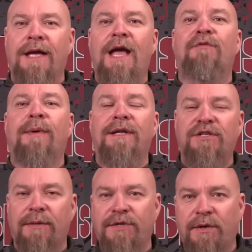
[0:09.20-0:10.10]
Hey everybody,
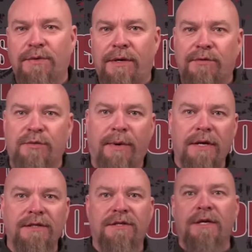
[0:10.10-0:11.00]
James Yeager Tactical
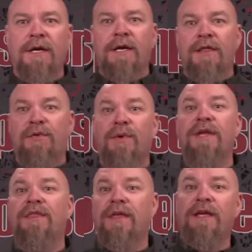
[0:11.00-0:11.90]
Response.
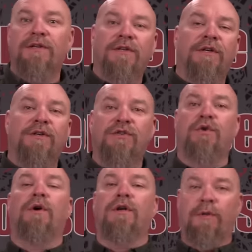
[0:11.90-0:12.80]
Three things that are
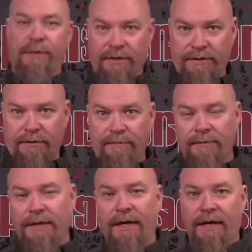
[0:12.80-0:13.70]
destroying your pistol.
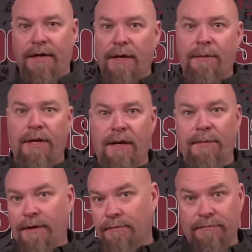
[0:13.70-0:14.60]
And I, and I
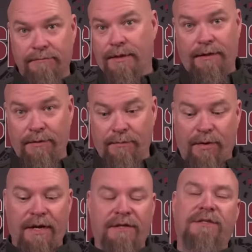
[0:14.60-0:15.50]
mean, like you're
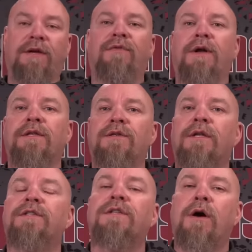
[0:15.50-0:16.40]
breaking stuff on it. So
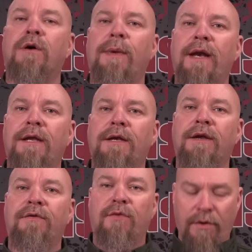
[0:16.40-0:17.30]
let's talk about it
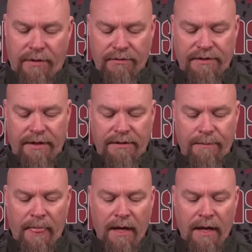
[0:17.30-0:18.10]
and avoid those things.